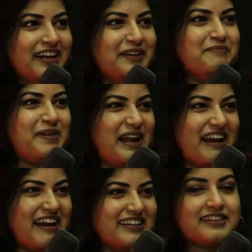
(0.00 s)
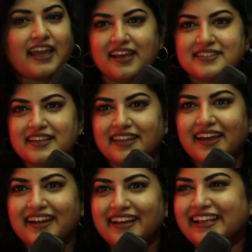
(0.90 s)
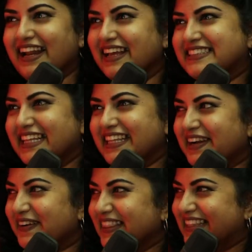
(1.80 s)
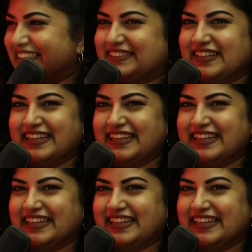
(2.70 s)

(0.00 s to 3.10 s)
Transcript: No, bitch. no, no. Can I look, No, Can I say that no, look at